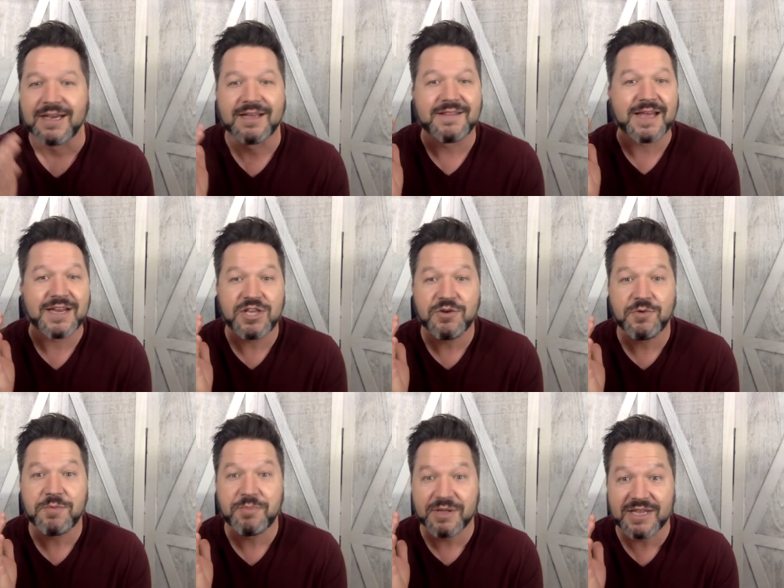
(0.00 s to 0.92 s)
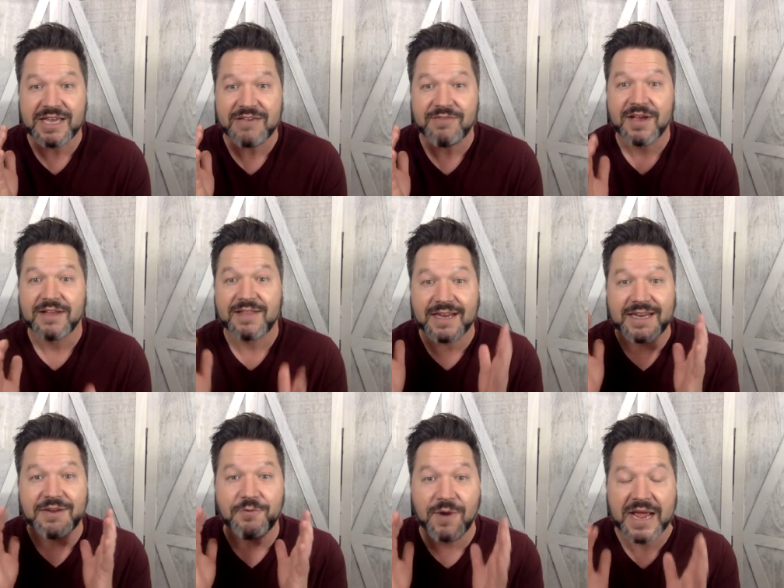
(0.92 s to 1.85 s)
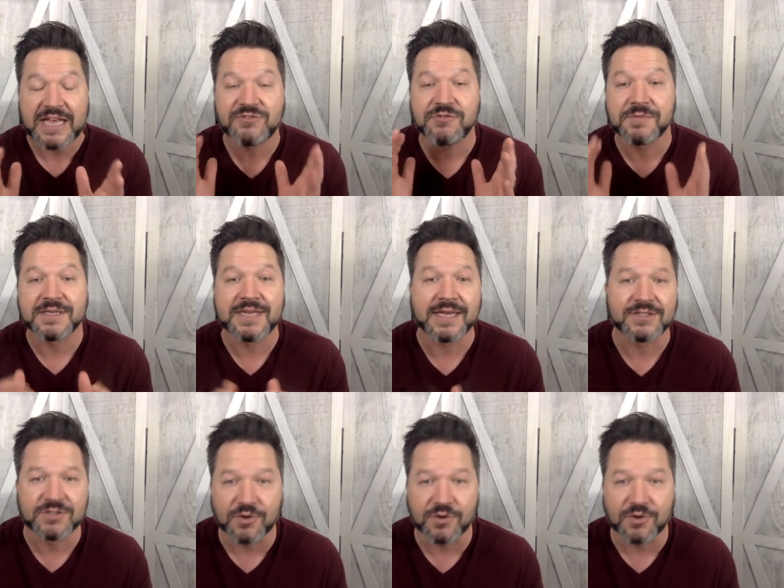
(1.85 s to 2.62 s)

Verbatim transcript: Then you would believe that he raised from the dead.